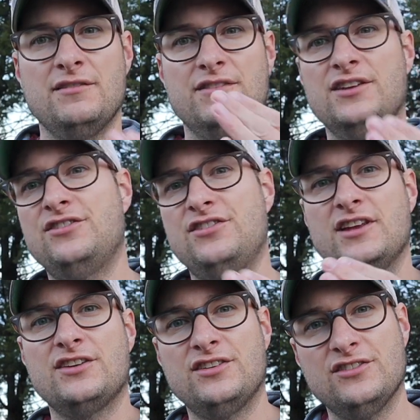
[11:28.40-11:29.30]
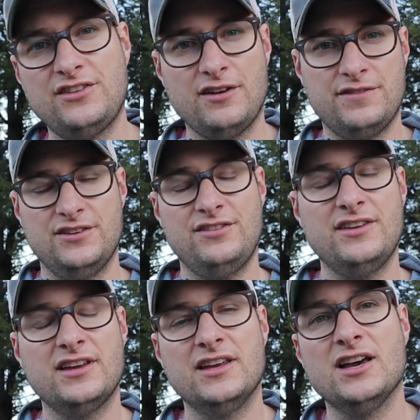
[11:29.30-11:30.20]
of these sticks and stuff that's
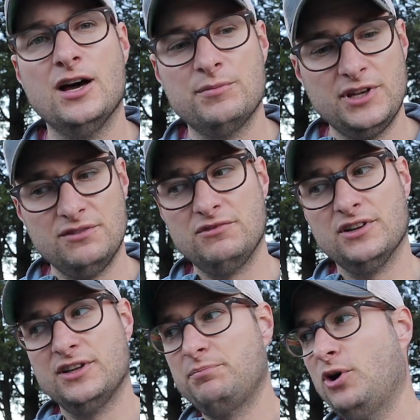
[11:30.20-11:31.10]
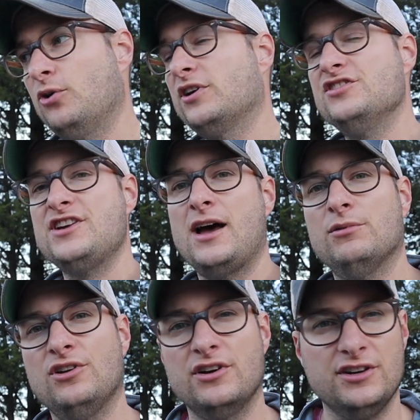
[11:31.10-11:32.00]
sticking up can really poke and jab
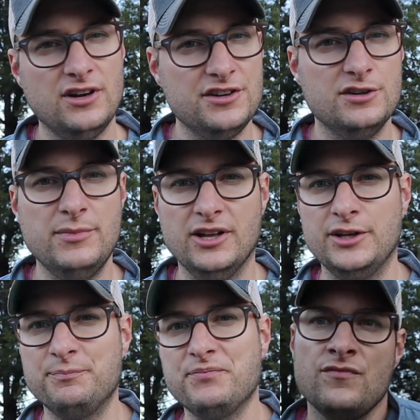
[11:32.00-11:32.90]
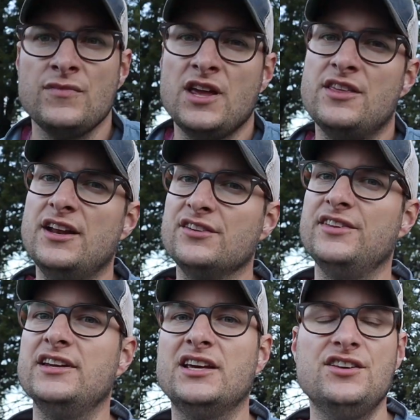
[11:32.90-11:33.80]
along your underbelly. The next
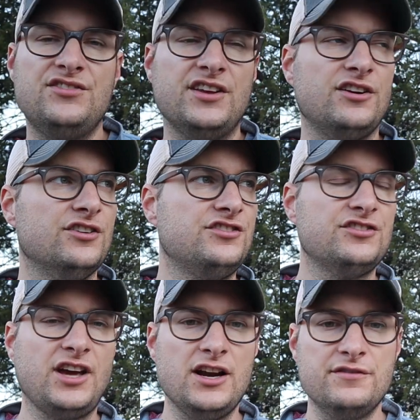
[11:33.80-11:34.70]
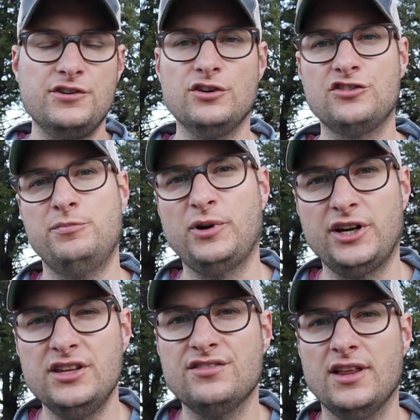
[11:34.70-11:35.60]
thing to consider is just kind of your
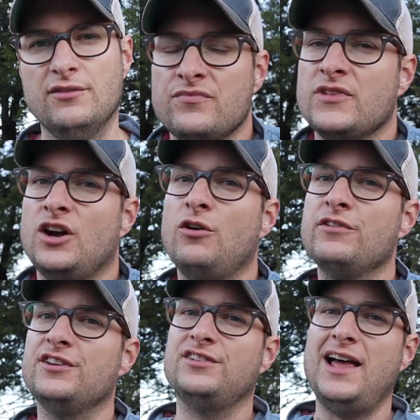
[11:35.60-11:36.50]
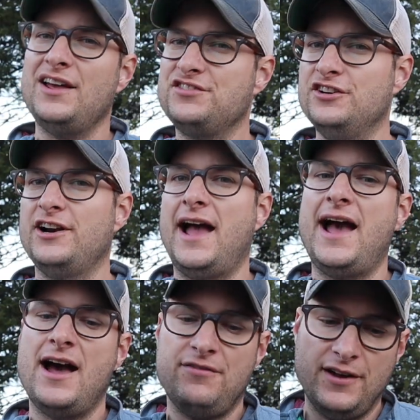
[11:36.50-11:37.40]
experience level. Over this last year and a
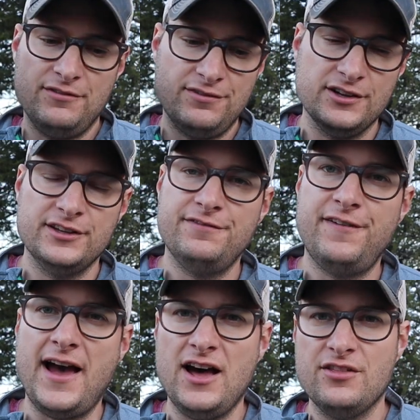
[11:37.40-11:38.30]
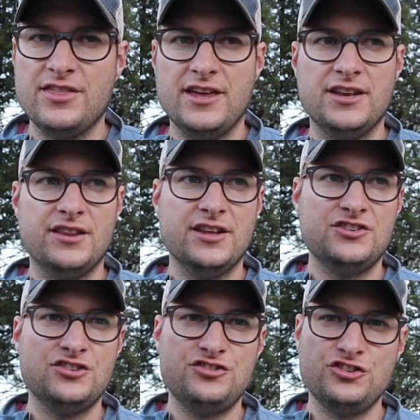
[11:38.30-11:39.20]
half, I've really found that
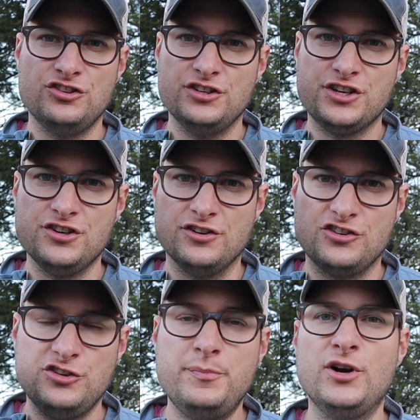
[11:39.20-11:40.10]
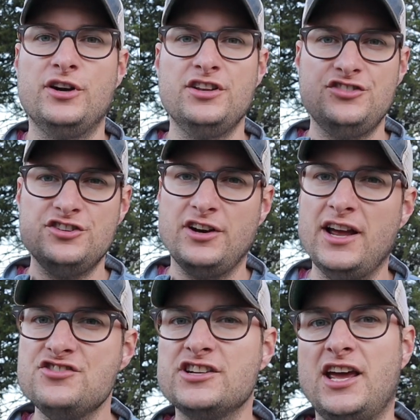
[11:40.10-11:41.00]
just your experience and your
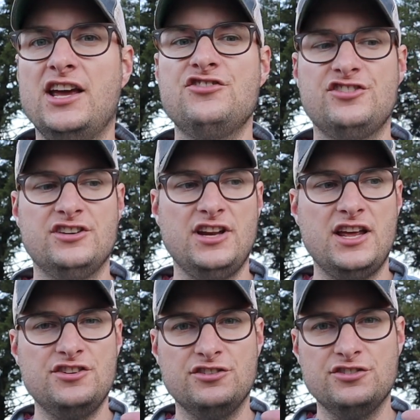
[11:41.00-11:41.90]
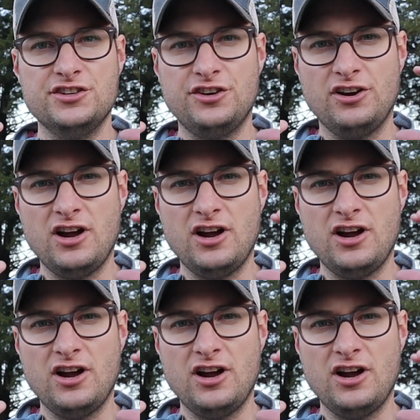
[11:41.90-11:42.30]
education and your